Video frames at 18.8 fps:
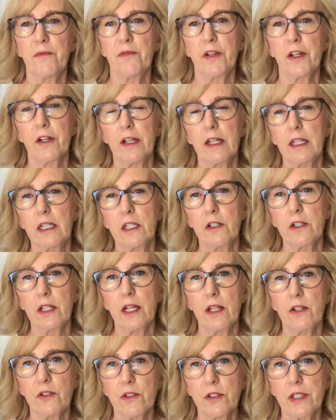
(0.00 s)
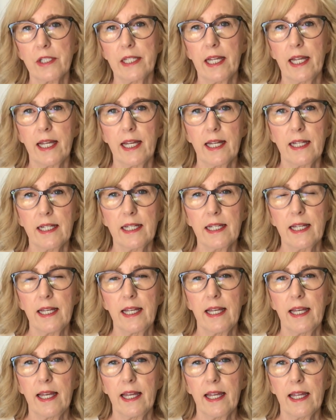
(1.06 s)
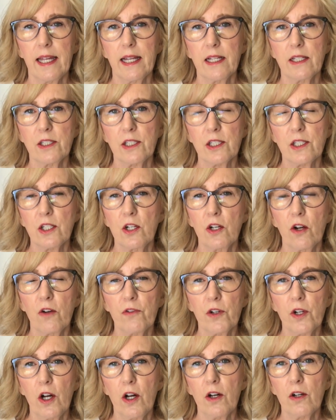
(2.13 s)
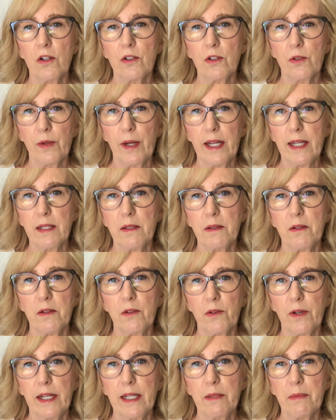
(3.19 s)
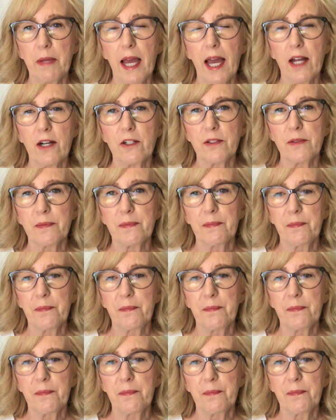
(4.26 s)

Very clear to understand, and just an overall great pattern.